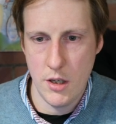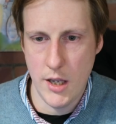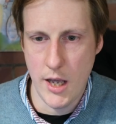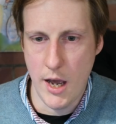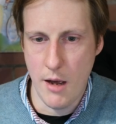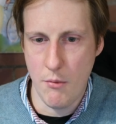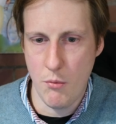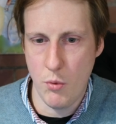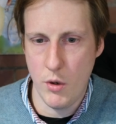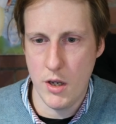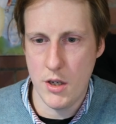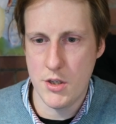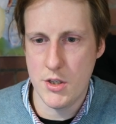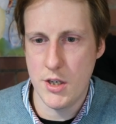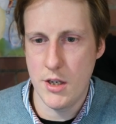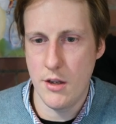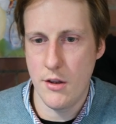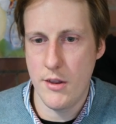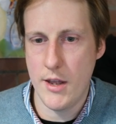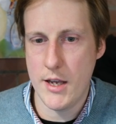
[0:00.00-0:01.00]
yeah, we can
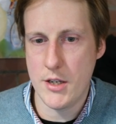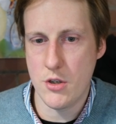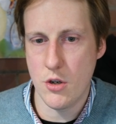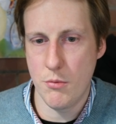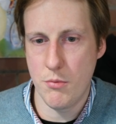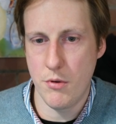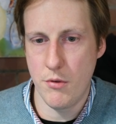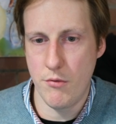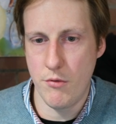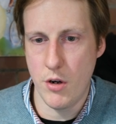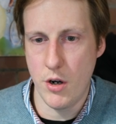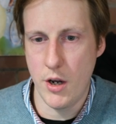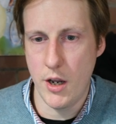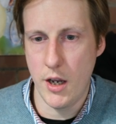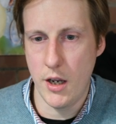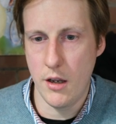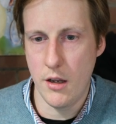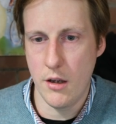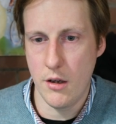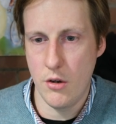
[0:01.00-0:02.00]
see that that's up and
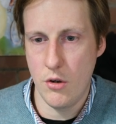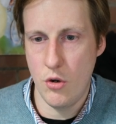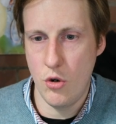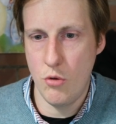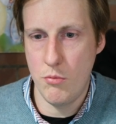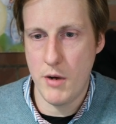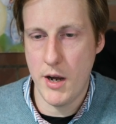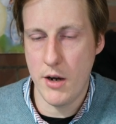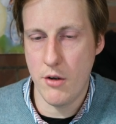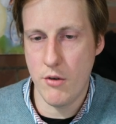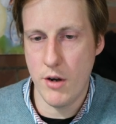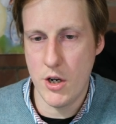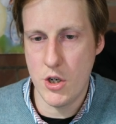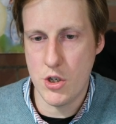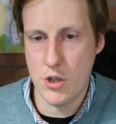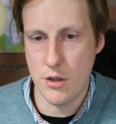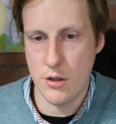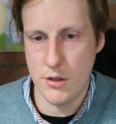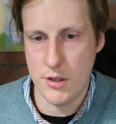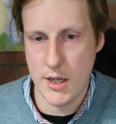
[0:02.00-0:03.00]
running, all
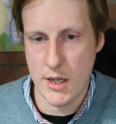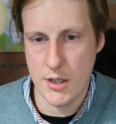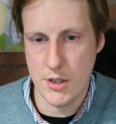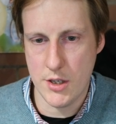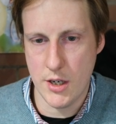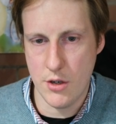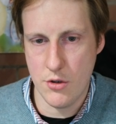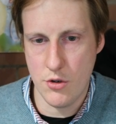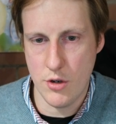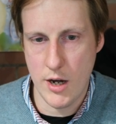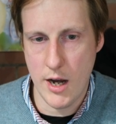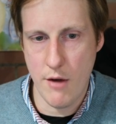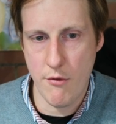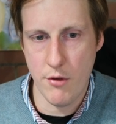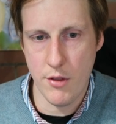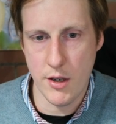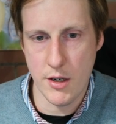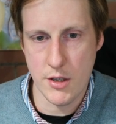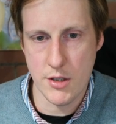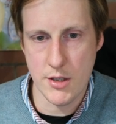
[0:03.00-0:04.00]
migrations, et cetera,
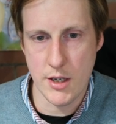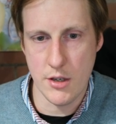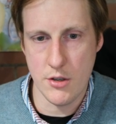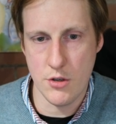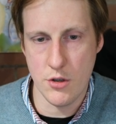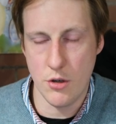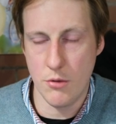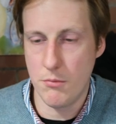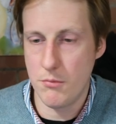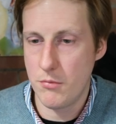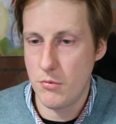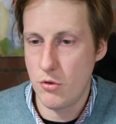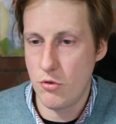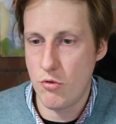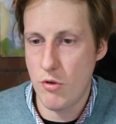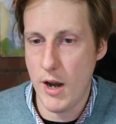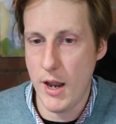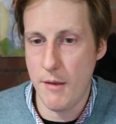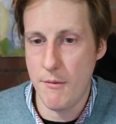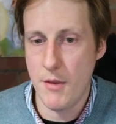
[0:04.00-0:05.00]
everything's set up.
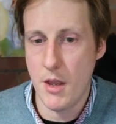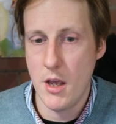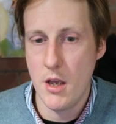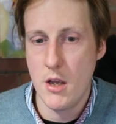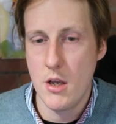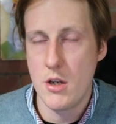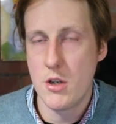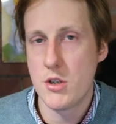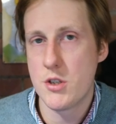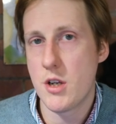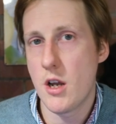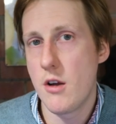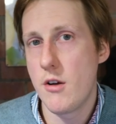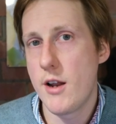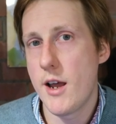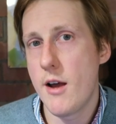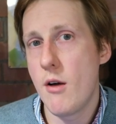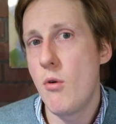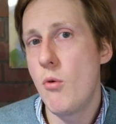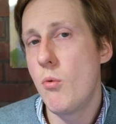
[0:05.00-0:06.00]
Great.
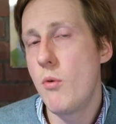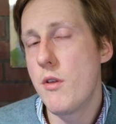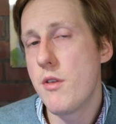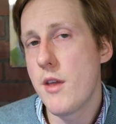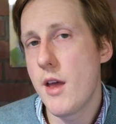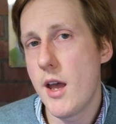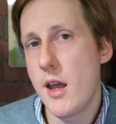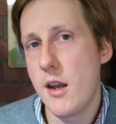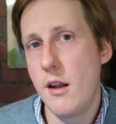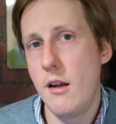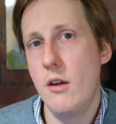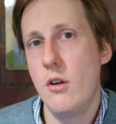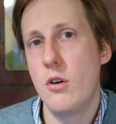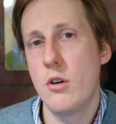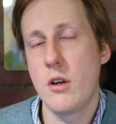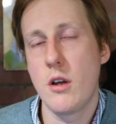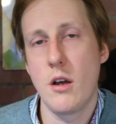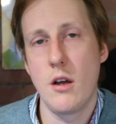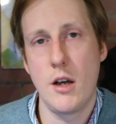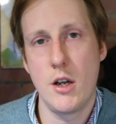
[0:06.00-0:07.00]
So now with any
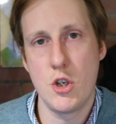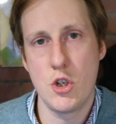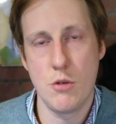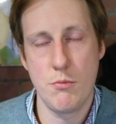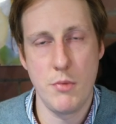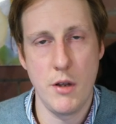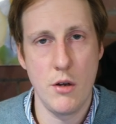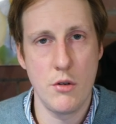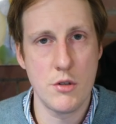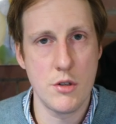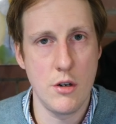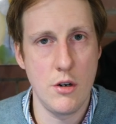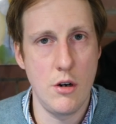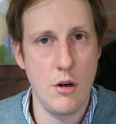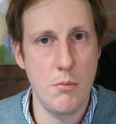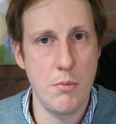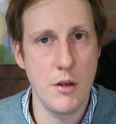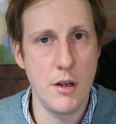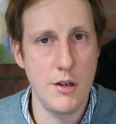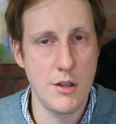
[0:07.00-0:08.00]
luck, I should be able to
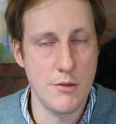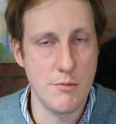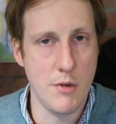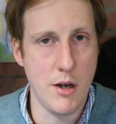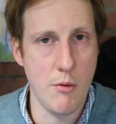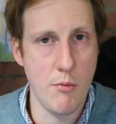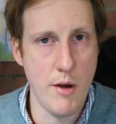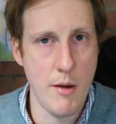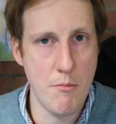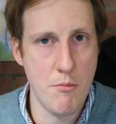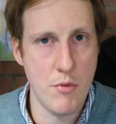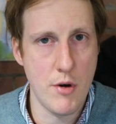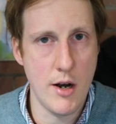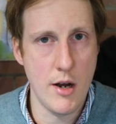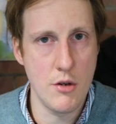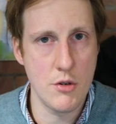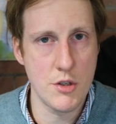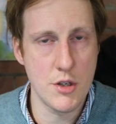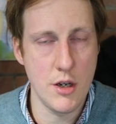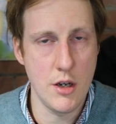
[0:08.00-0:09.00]
hop into my web
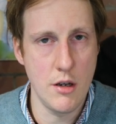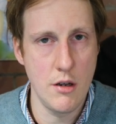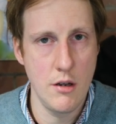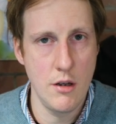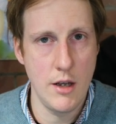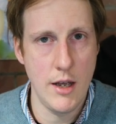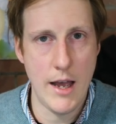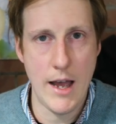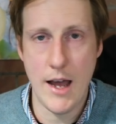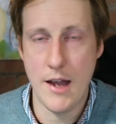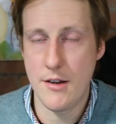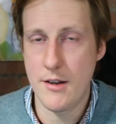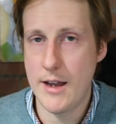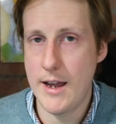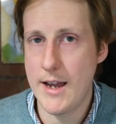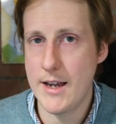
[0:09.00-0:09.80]
browser and